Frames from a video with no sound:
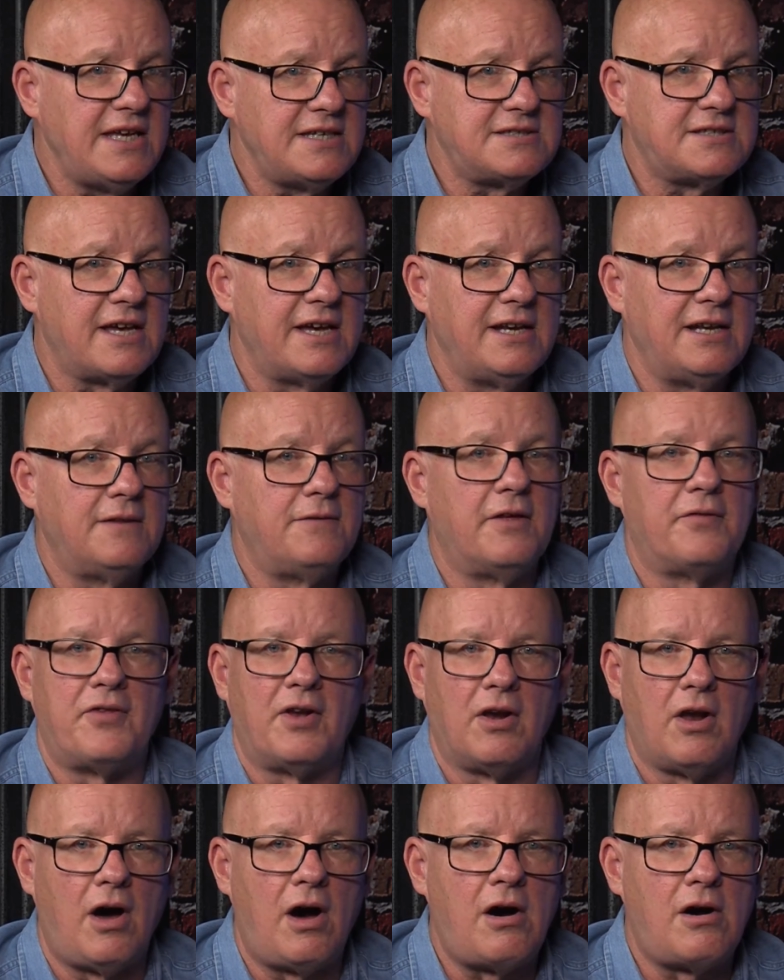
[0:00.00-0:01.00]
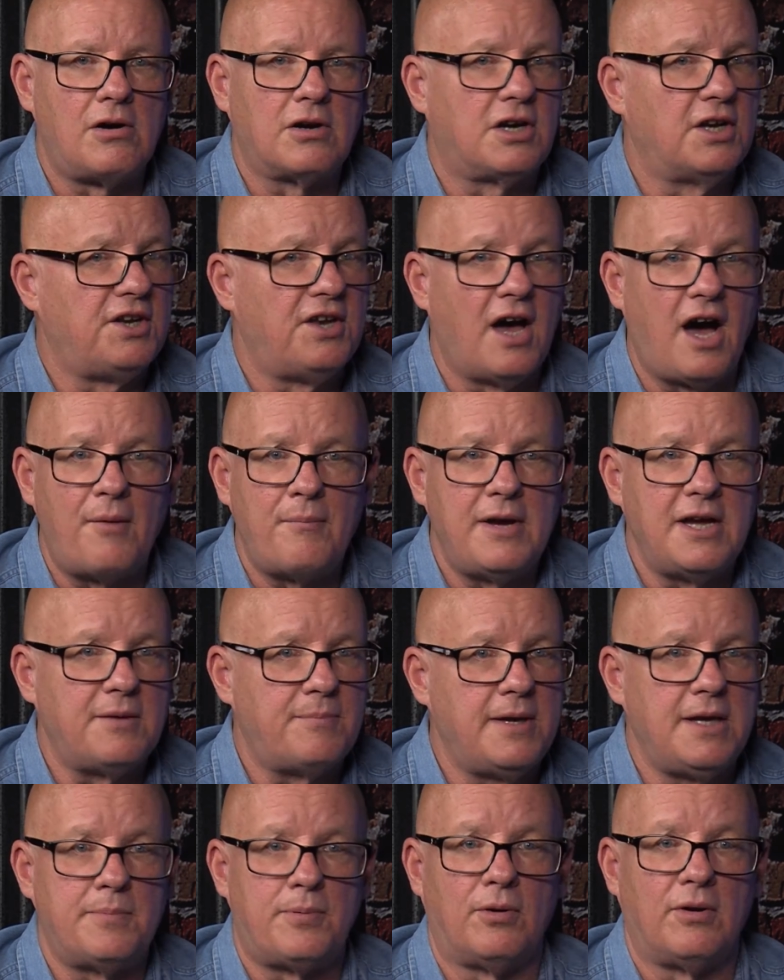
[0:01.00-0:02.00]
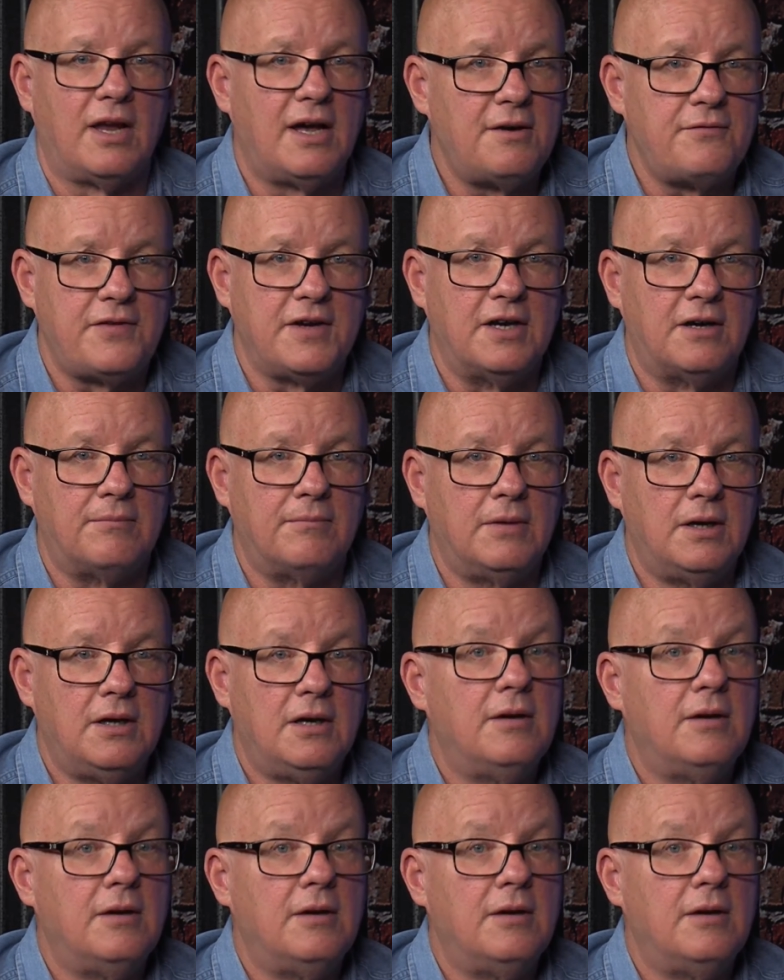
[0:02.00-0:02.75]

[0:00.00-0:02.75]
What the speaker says: stated that the law could not make people love him,